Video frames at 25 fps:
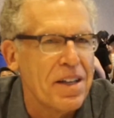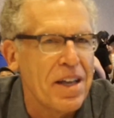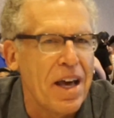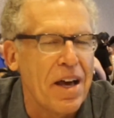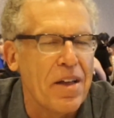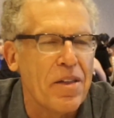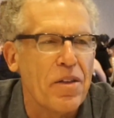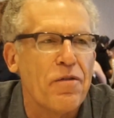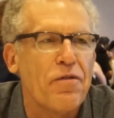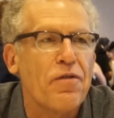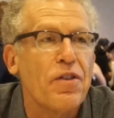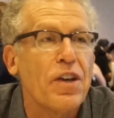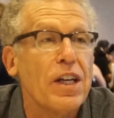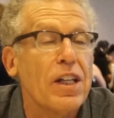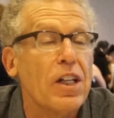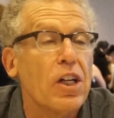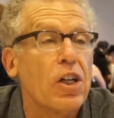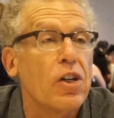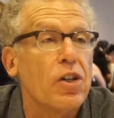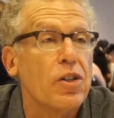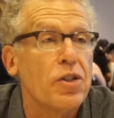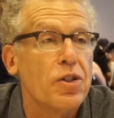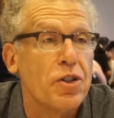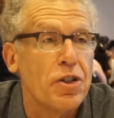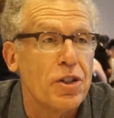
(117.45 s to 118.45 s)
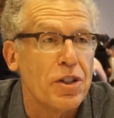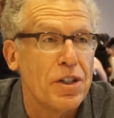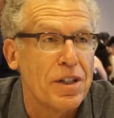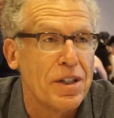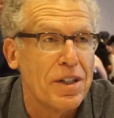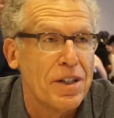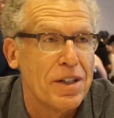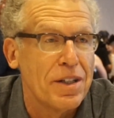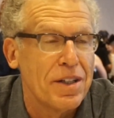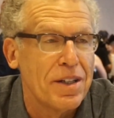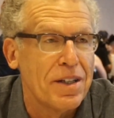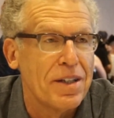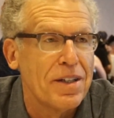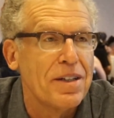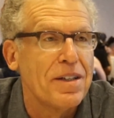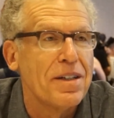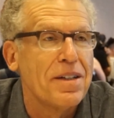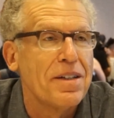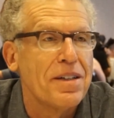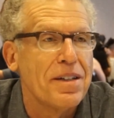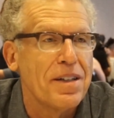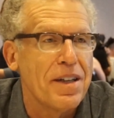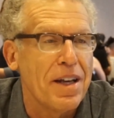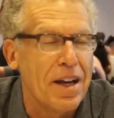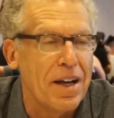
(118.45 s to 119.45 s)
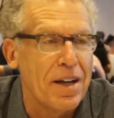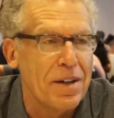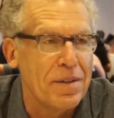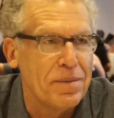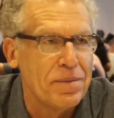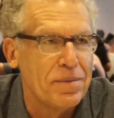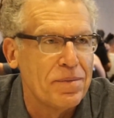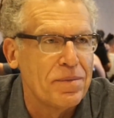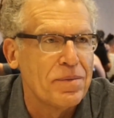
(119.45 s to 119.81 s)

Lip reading: Yeah, the feelers. Yeah.